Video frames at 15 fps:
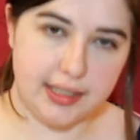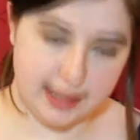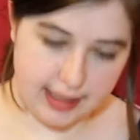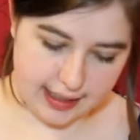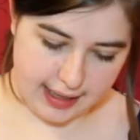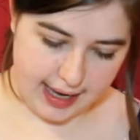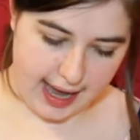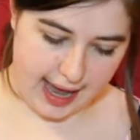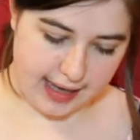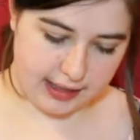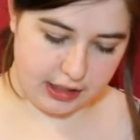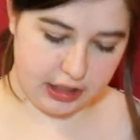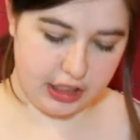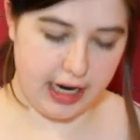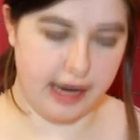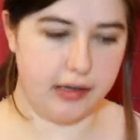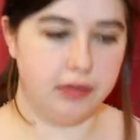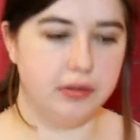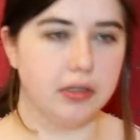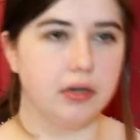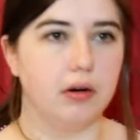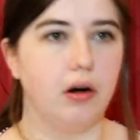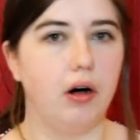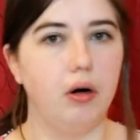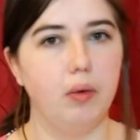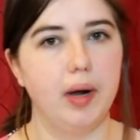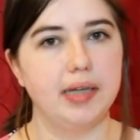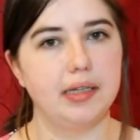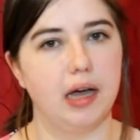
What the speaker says: that cast shadows are always